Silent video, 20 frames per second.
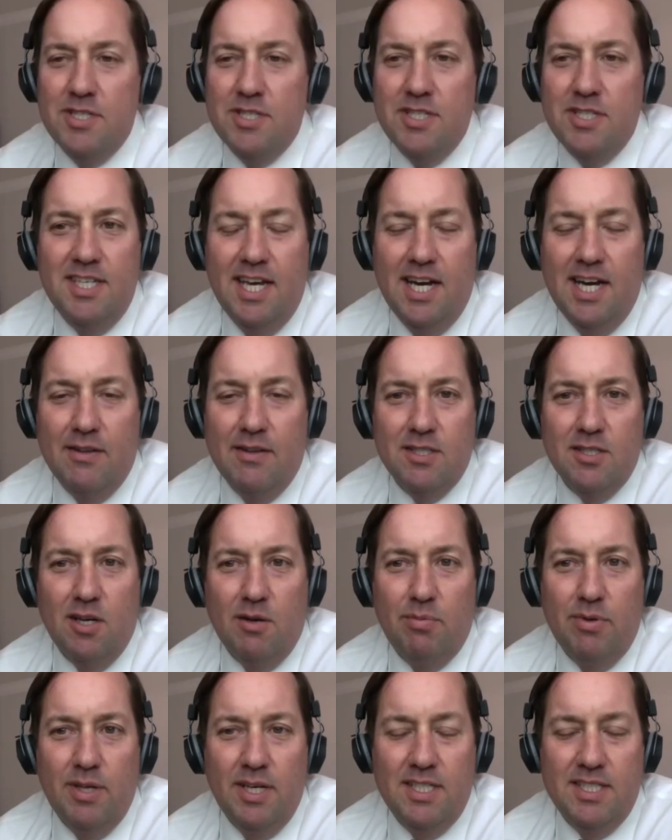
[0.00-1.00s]
to see how this
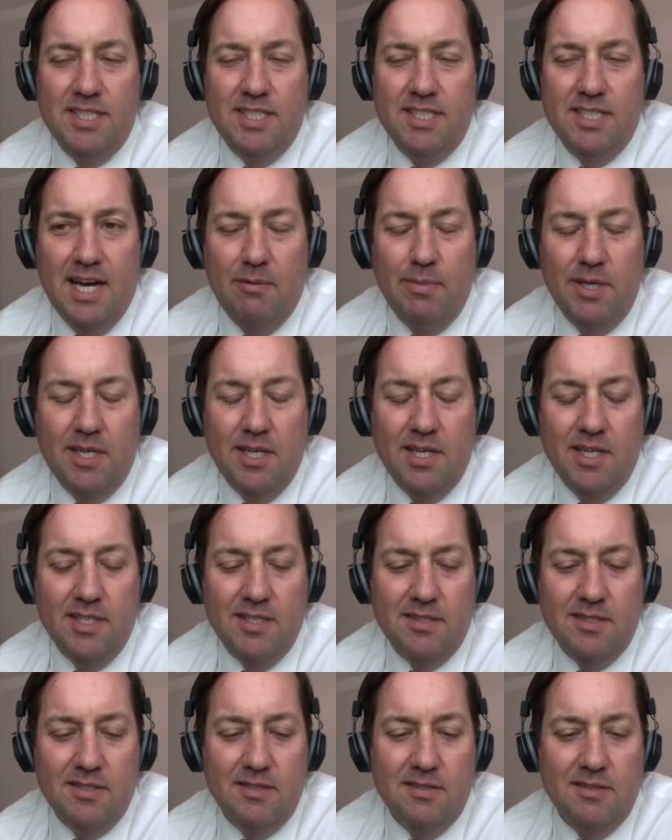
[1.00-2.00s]
all plays out
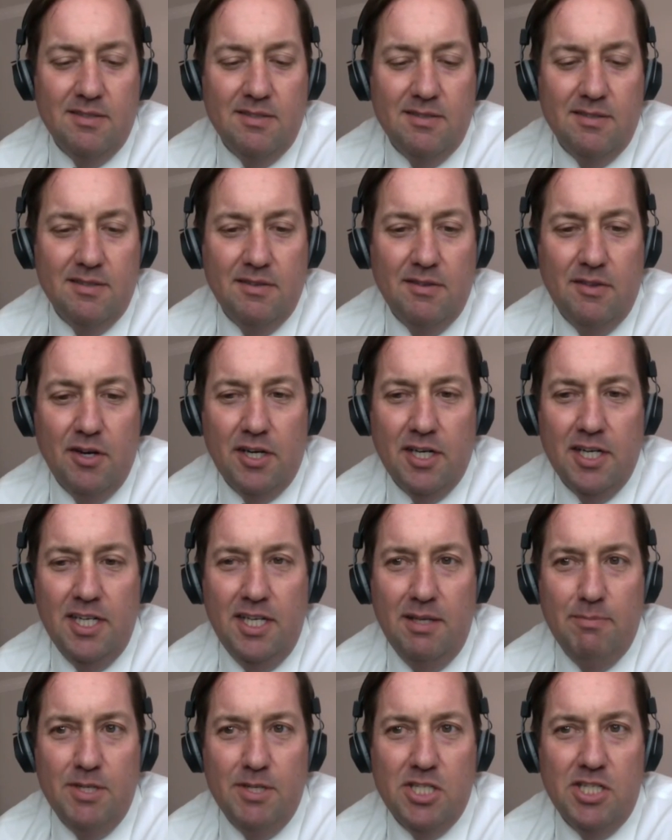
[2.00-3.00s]
because they're going to need
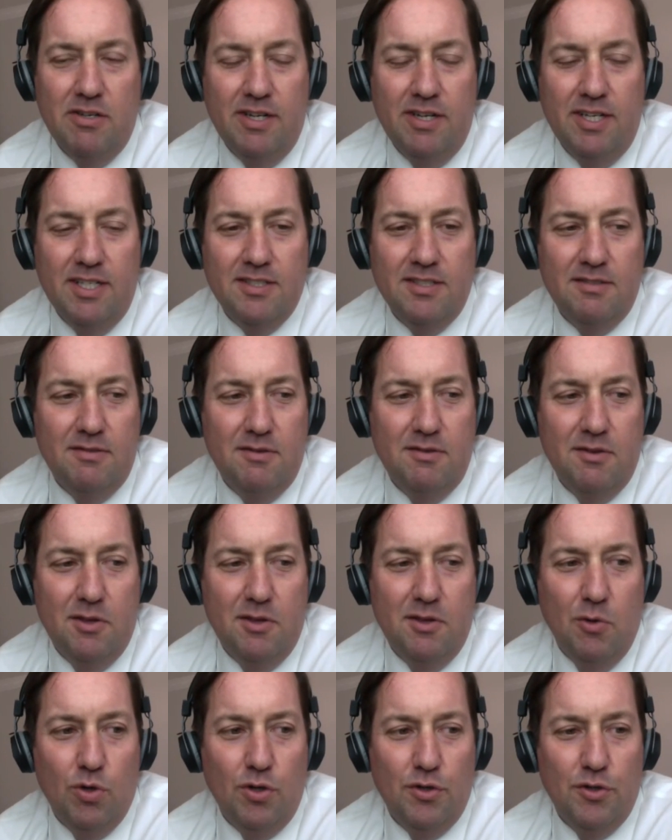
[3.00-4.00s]
missionaries the
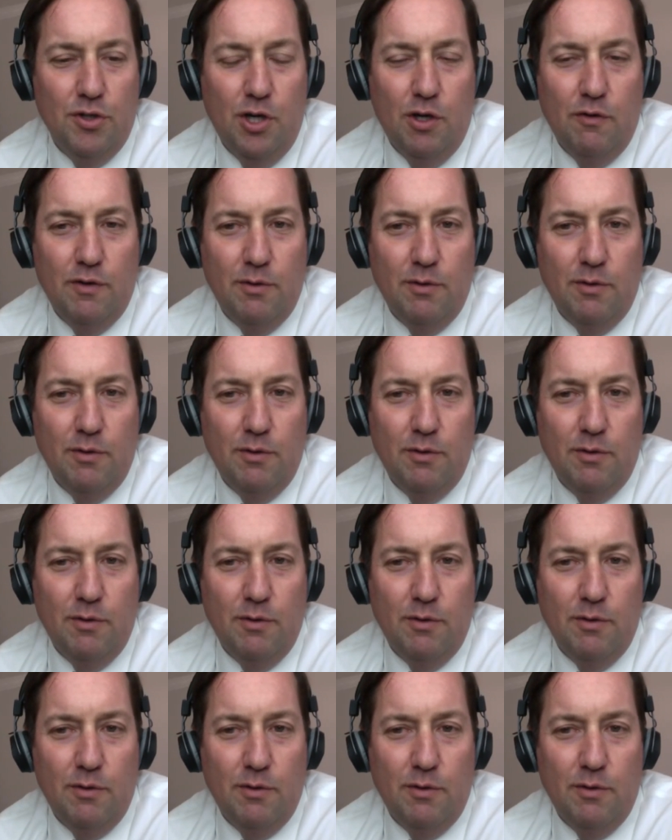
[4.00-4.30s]
world over